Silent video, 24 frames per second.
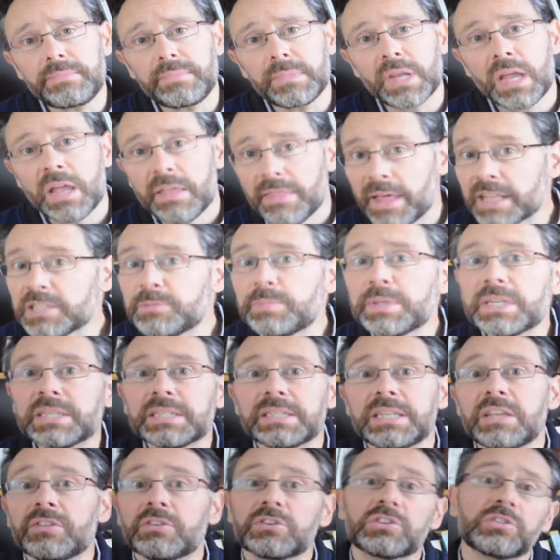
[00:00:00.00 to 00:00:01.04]
That's because
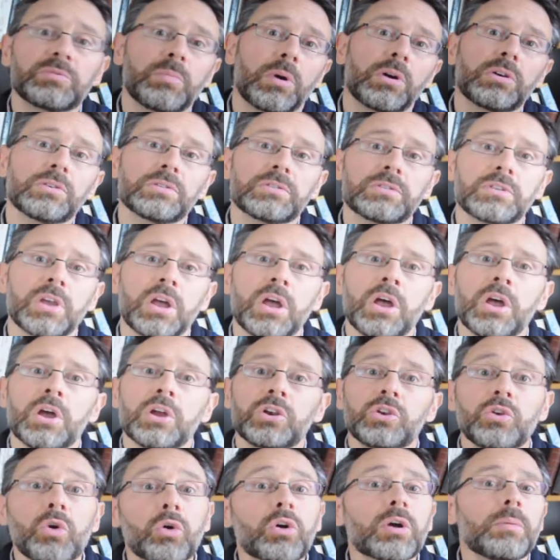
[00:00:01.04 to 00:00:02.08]
neither smarts
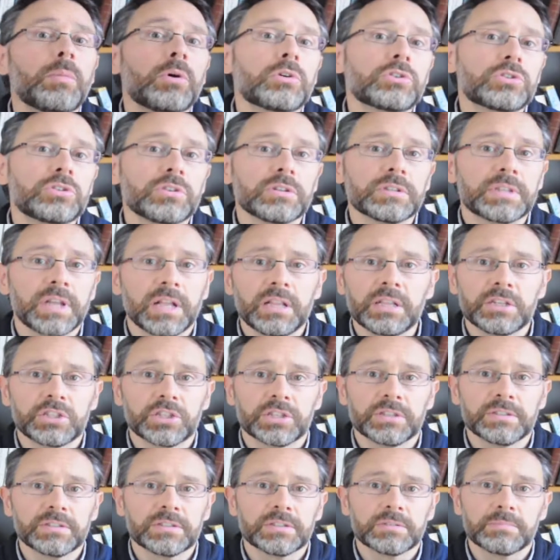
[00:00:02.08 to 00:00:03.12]
nor emotional
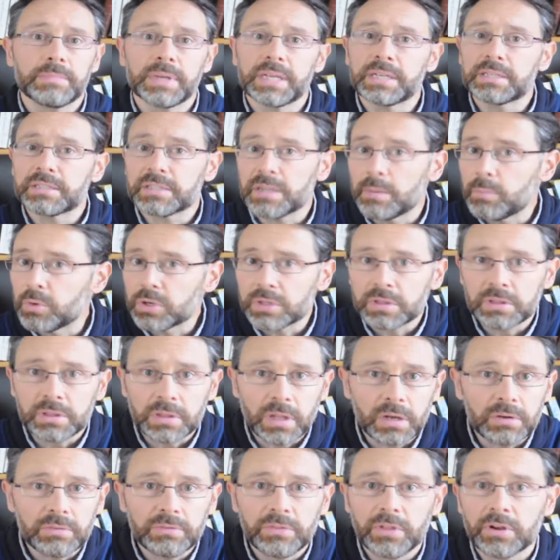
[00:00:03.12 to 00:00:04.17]
intelligence make someone
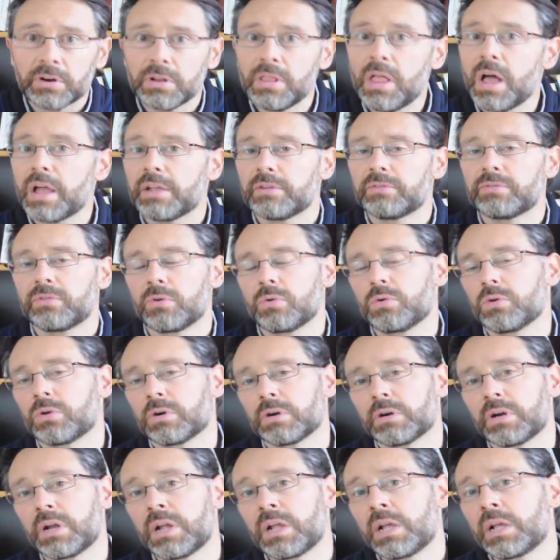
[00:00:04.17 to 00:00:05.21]
love their life or
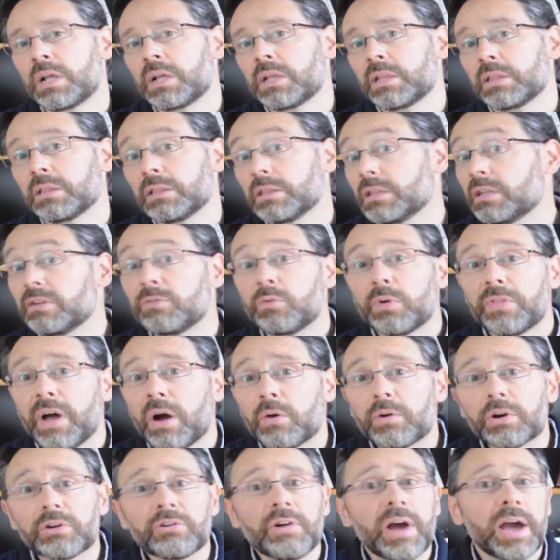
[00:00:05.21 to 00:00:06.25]
live without
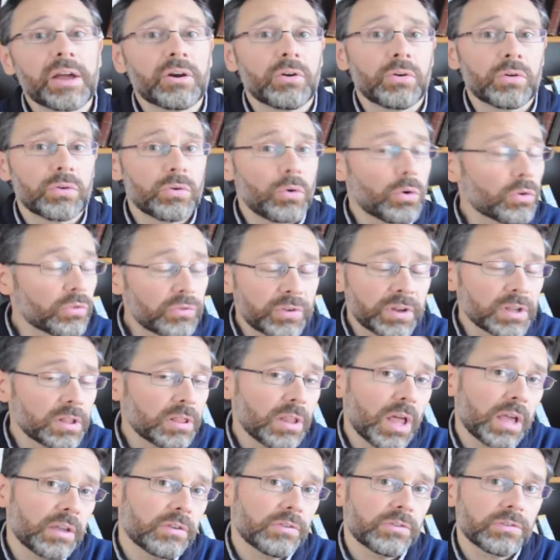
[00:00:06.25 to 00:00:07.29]
regret or feel
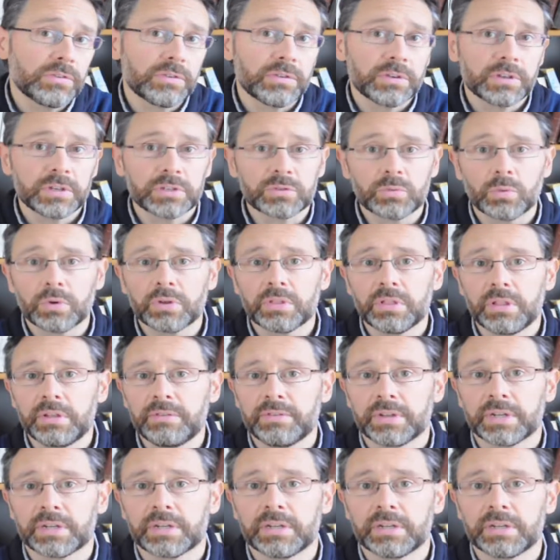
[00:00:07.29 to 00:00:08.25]
life is worth living.